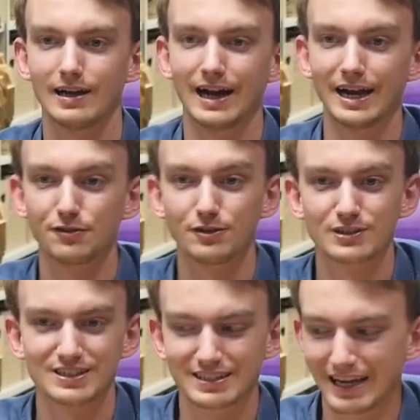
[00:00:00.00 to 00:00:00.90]
And if you're
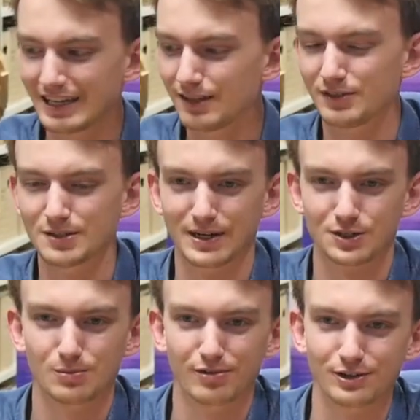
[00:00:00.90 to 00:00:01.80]
interested in any of these
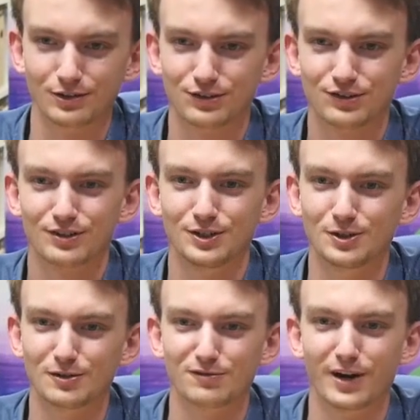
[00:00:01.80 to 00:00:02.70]
magical products, you
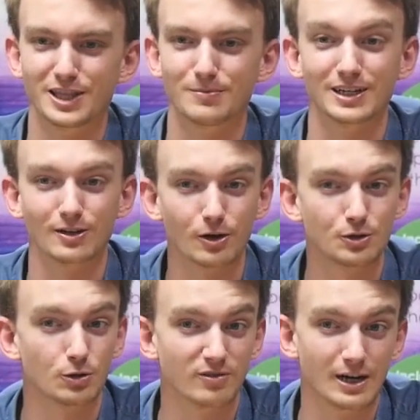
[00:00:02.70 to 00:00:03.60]
can find them at your
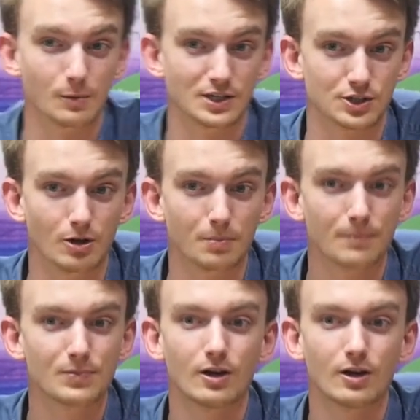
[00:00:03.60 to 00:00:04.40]
local railway shop